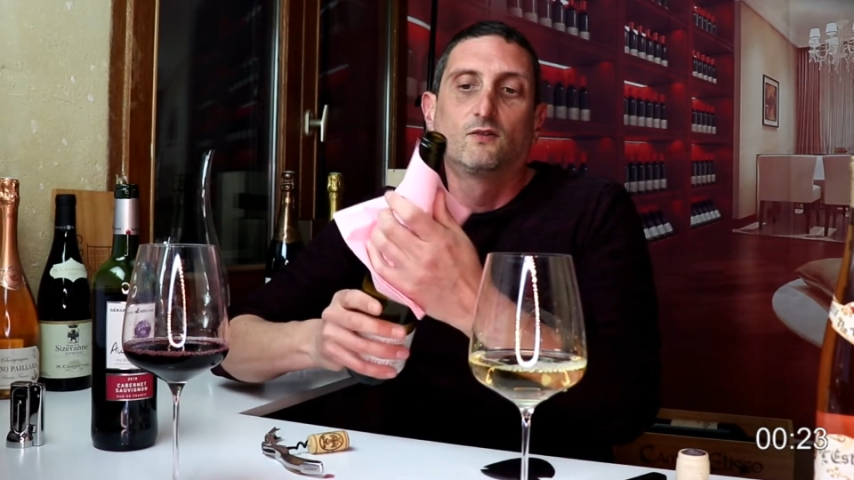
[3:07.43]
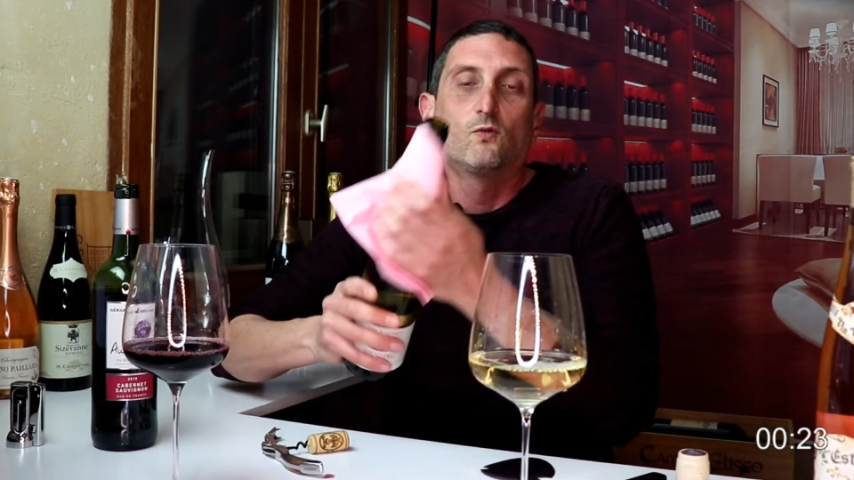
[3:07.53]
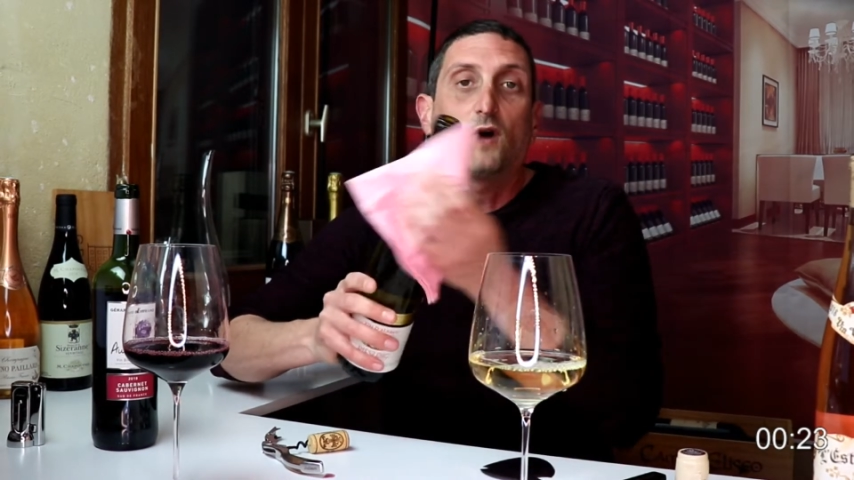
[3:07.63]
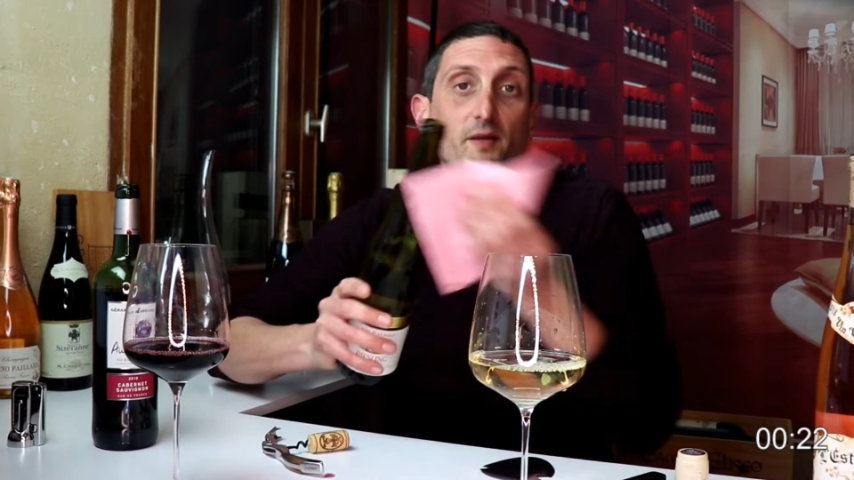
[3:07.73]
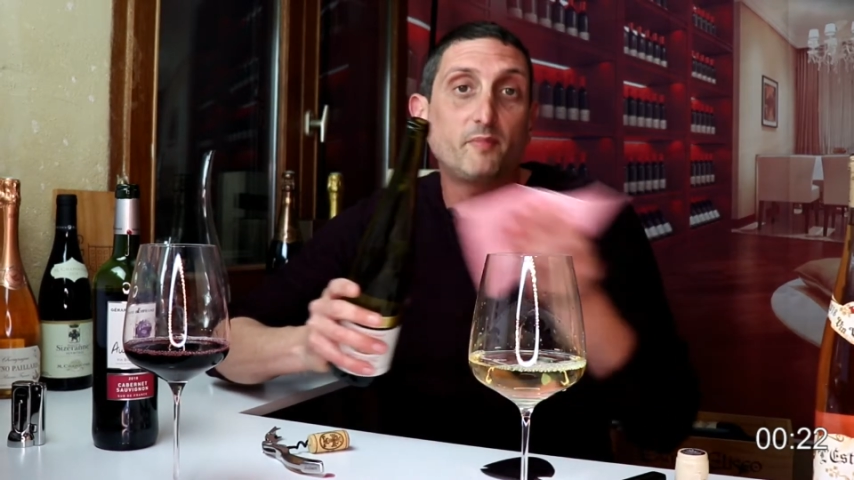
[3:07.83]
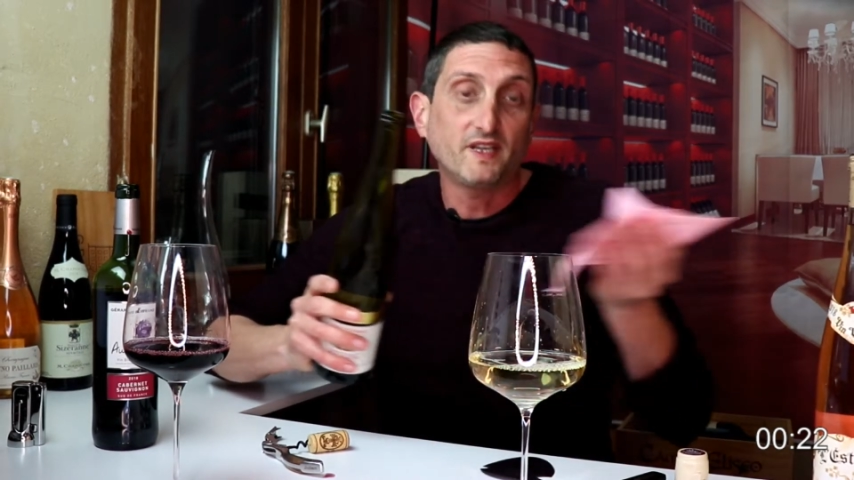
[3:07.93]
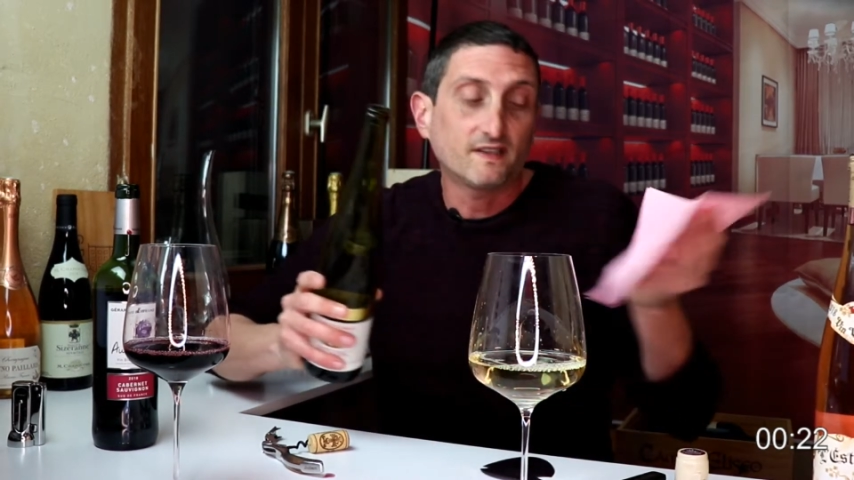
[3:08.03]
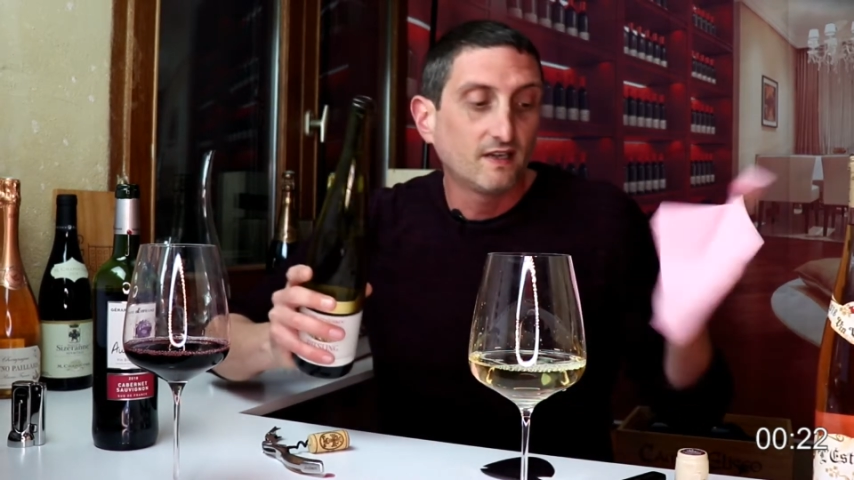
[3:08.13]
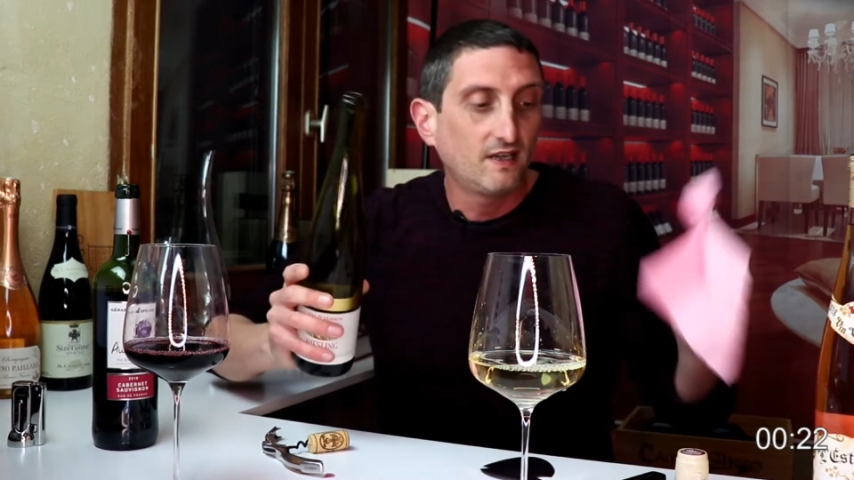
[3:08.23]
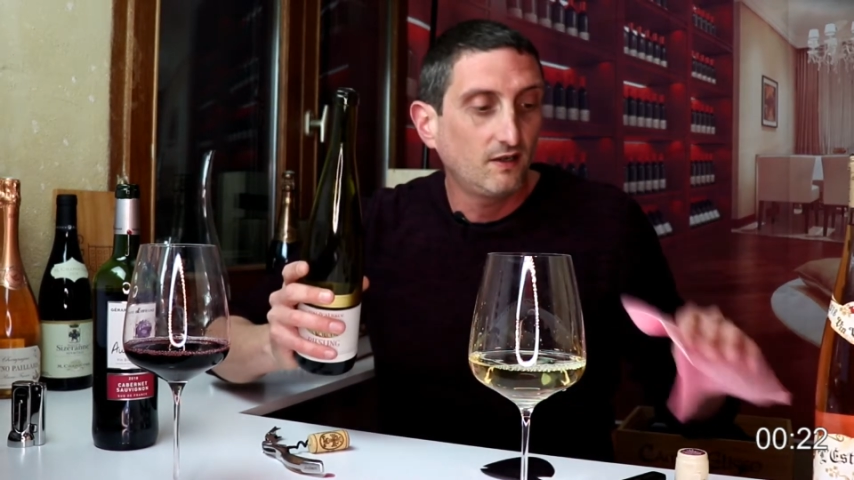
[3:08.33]
wipe
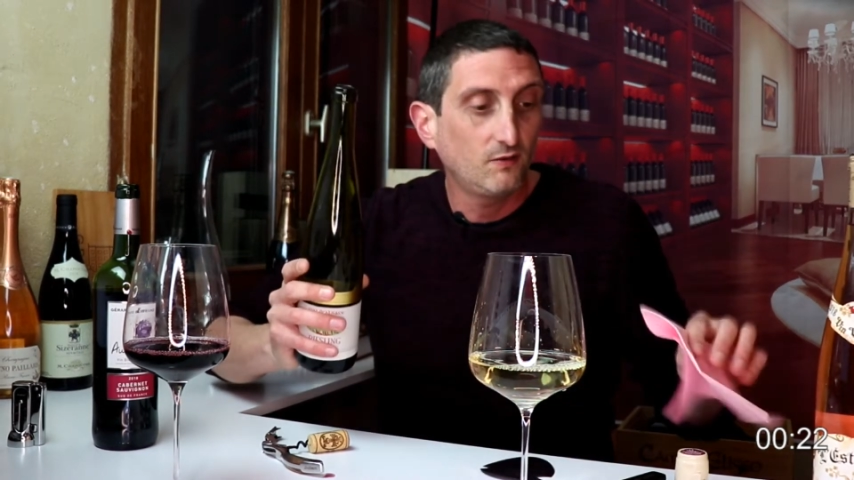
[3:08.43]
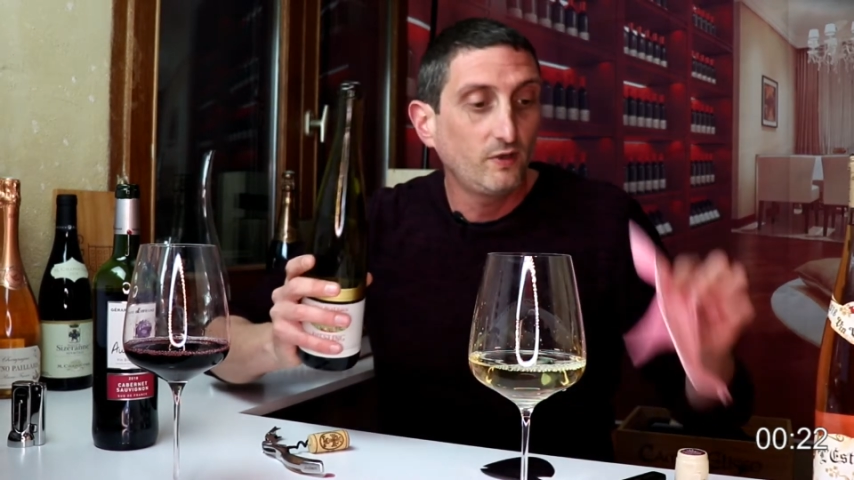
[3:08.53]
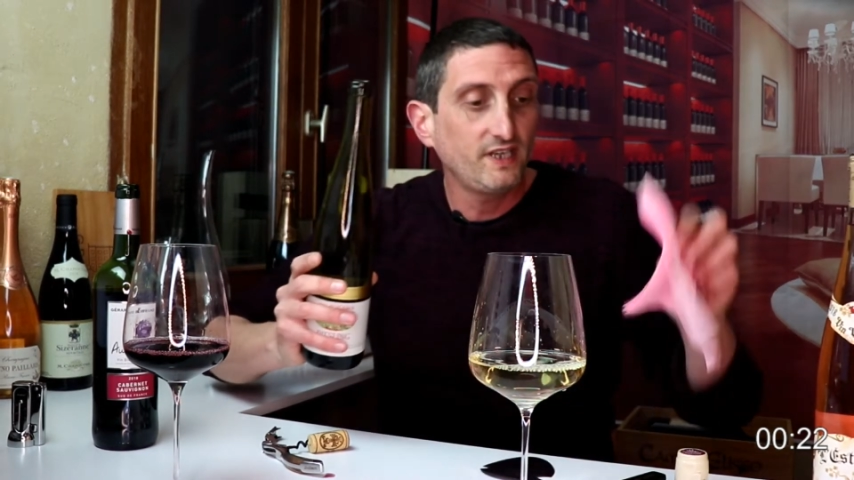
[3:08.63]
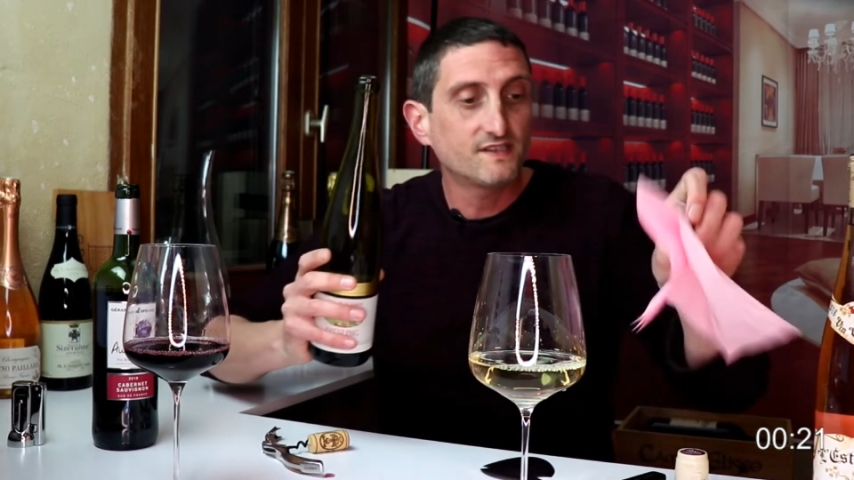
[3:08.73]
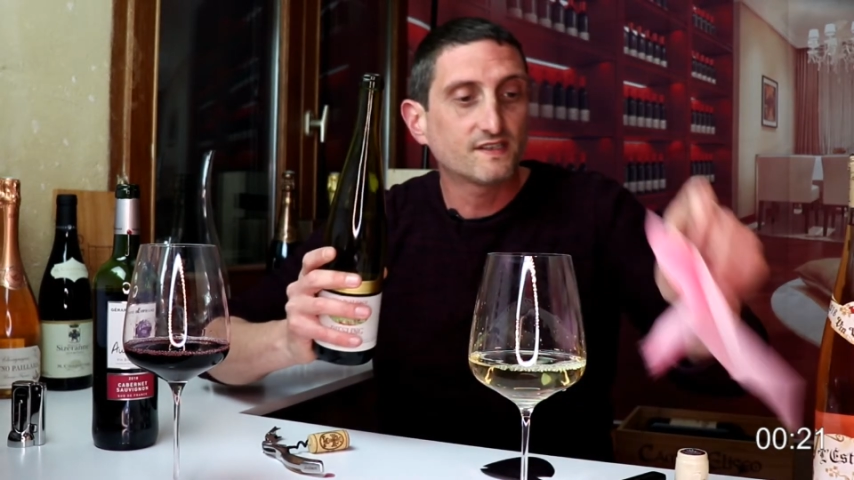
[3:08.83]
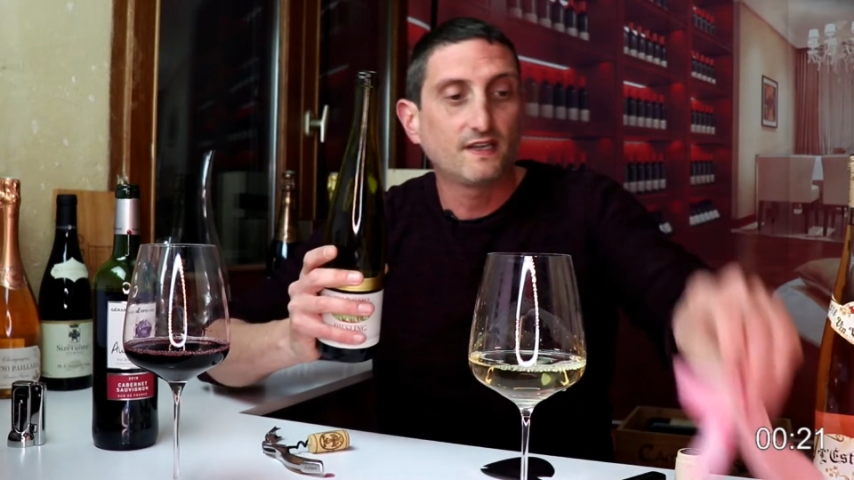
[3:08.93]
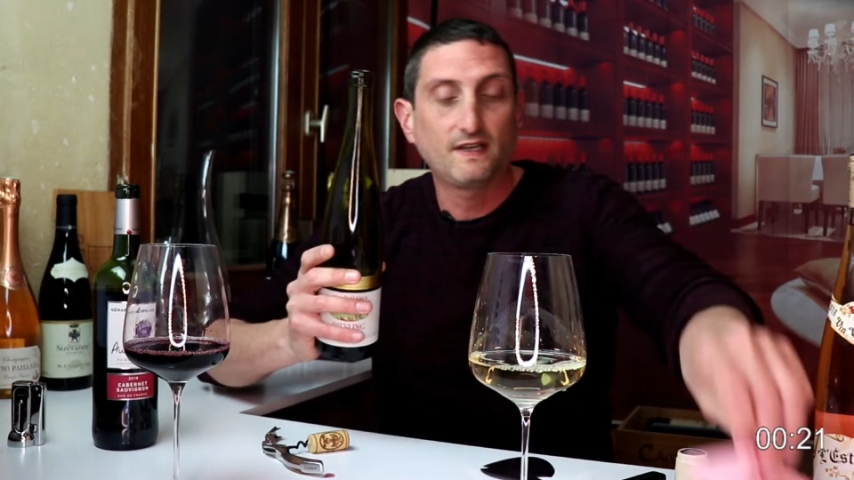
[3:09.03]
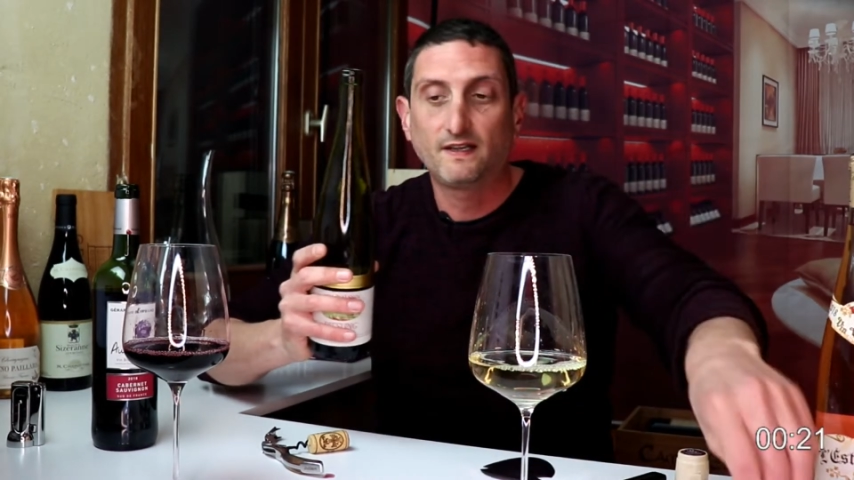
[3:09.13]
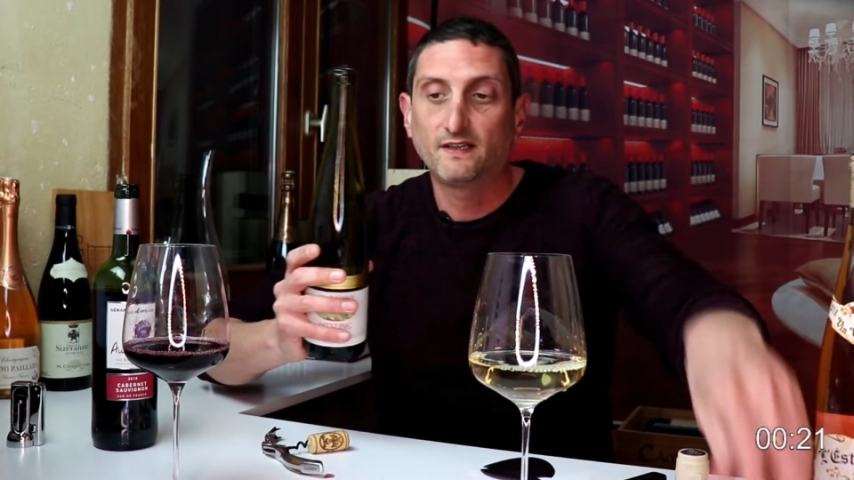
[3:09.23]
it uh, with